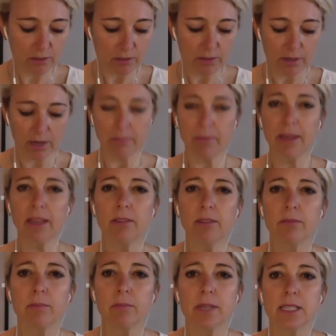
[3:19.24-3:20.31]
I may have
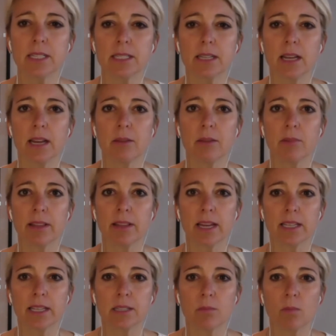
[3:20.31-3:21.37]
misread that.
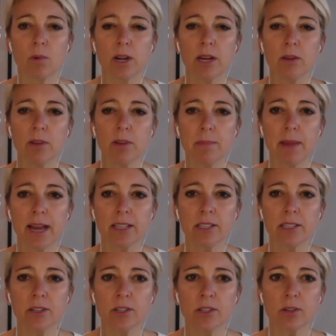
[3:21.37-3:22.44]
Is it Morning with Masters or